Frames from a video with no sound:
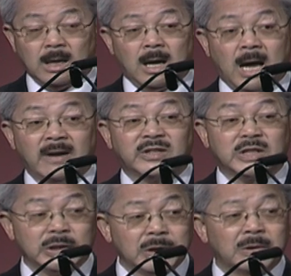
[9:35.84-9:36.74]
I've
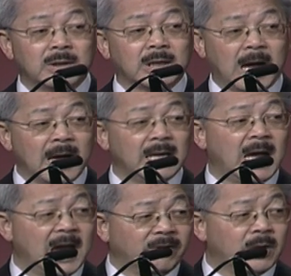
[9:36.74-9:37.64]
still got
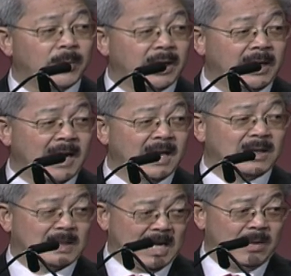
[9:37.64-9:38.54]
everybody at the
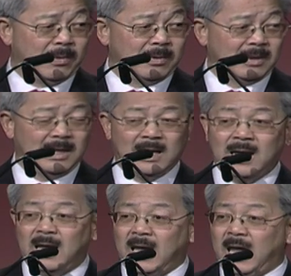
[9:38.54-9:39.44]
table,
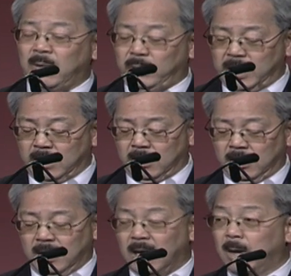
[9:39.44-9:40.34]
and we are
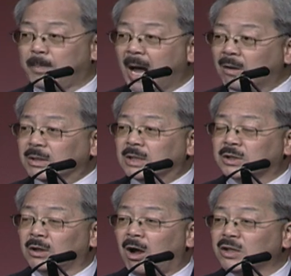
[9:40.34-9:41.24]
about to
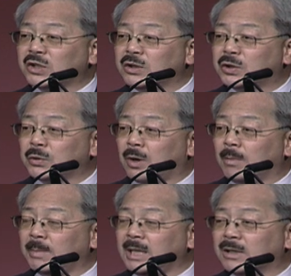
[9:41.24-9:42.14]
launch into our
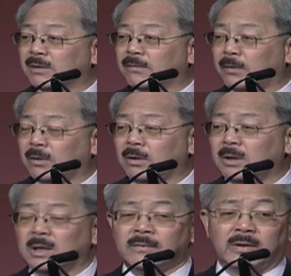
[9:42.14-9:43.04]
meet and confer
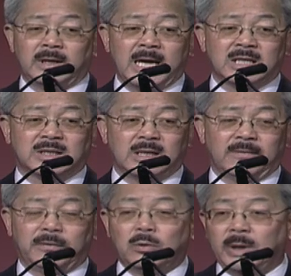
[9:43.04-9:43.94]
for the next
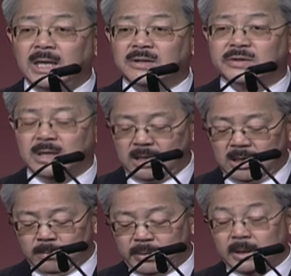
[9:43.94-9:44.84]
few weeks,
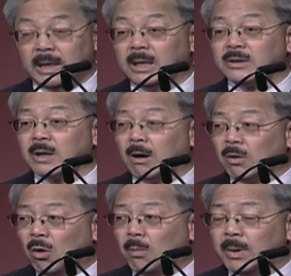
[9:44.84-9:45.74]
but it is our
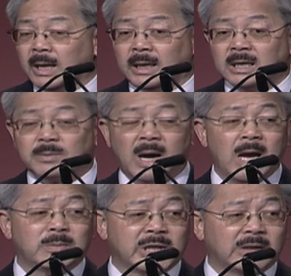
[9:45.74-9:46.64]
hope and it is my
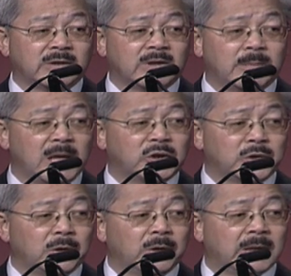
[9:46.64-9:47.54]
objective to make
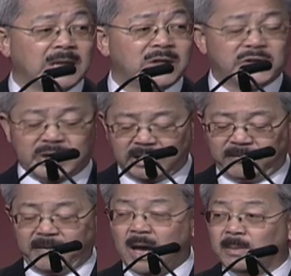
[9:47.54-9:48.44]
sure that the city
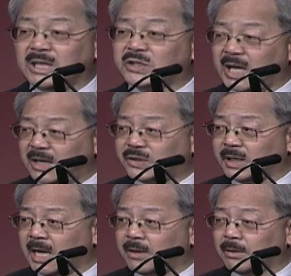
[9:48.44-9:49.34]
family stays
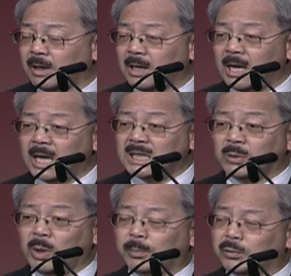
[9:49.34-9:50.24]
together and that
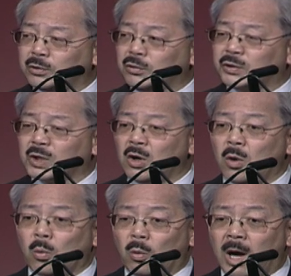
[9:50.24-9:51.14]
we produce
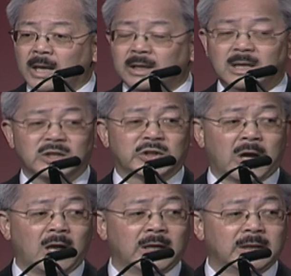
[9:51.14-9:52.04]
one
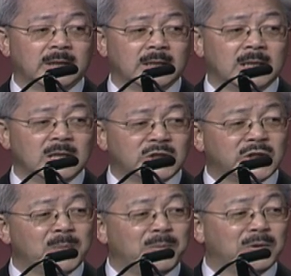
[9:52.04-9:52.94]
solid,
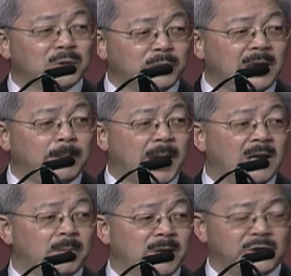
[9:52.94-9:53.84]
simple-to-read
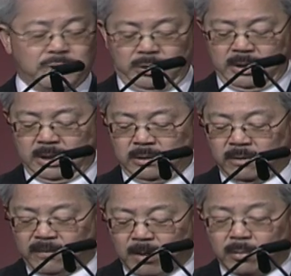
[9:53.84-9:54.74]
ballot measure in
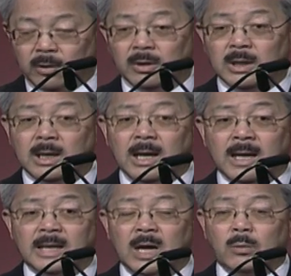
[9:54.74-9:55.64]
November, and
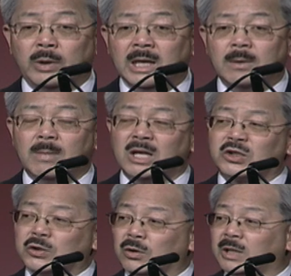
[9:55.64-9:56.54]
that we make
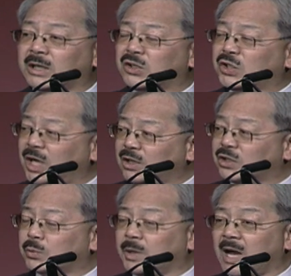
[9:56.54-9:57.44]
sure that the
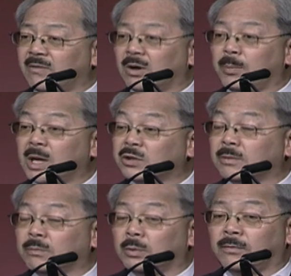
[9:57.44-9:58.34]
changes we have in our pension
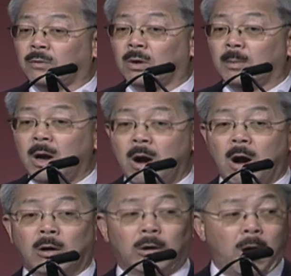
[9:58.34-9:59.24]
reform
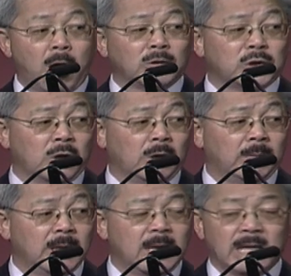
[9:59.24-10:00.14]
are long-term,
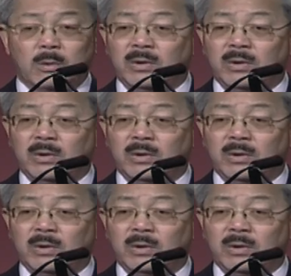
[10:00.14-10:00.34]
that we